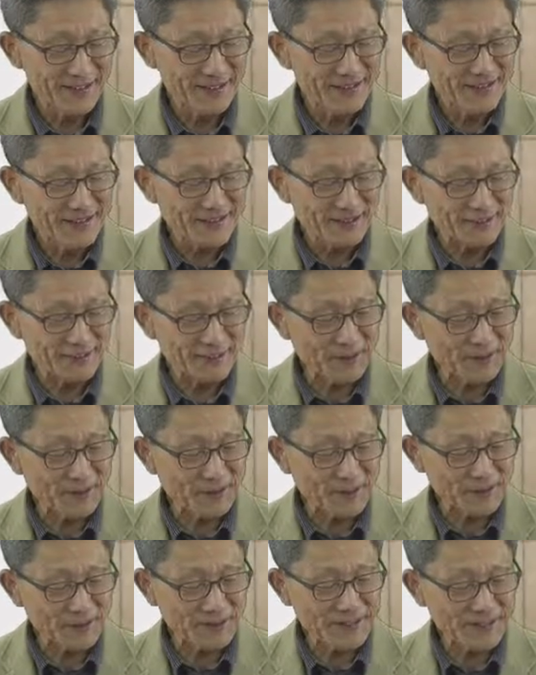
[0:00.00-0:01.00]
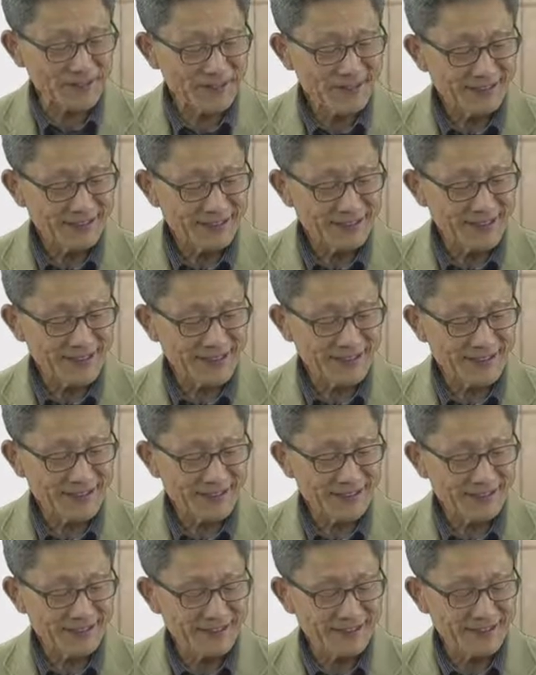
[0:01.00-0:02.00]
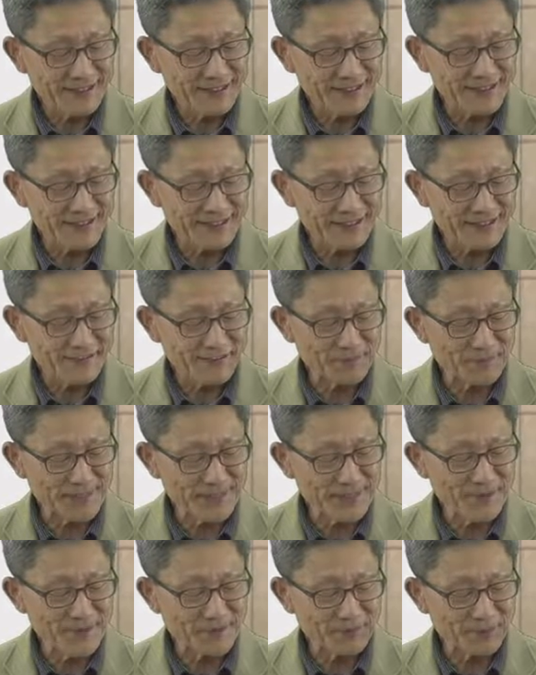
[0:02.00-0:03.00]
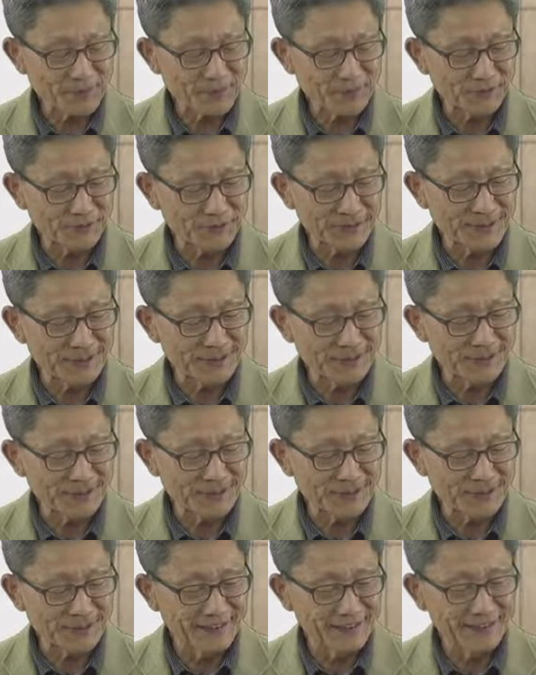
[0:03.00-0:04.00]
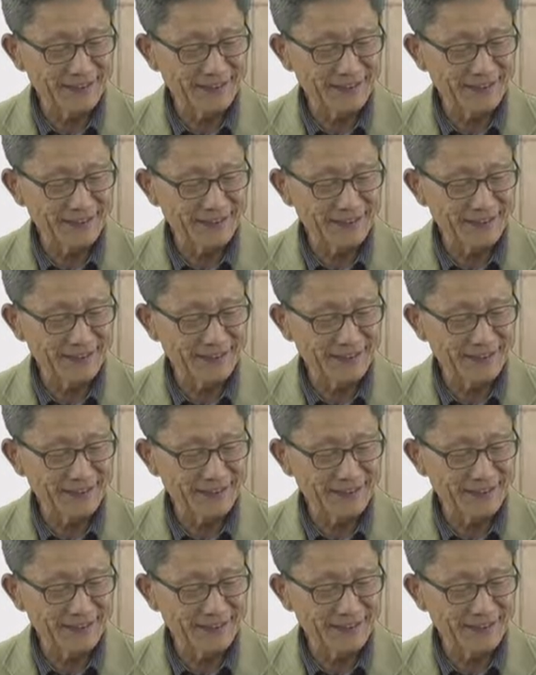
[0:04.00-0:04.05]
So because this is simply equal to the other,